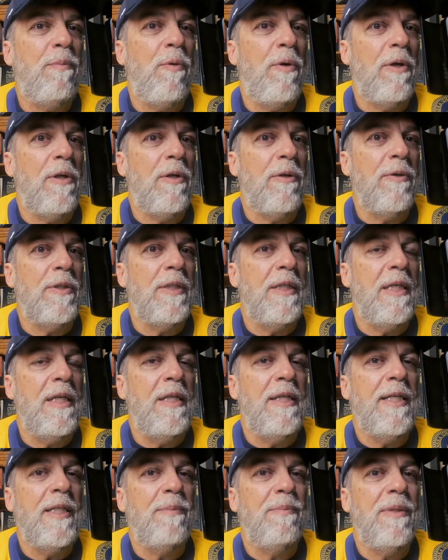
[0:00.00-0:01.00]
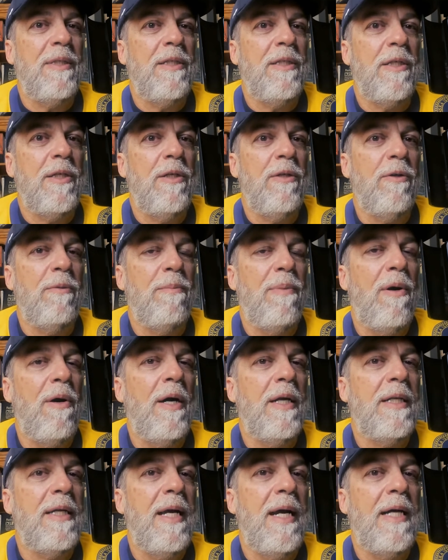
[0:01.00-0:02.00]
spoilers in this particular
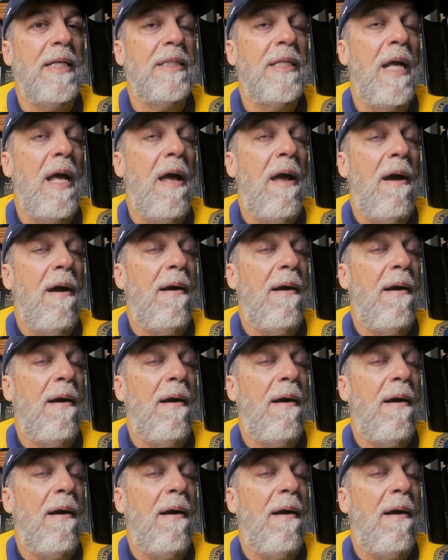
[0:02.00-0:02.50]
podcast.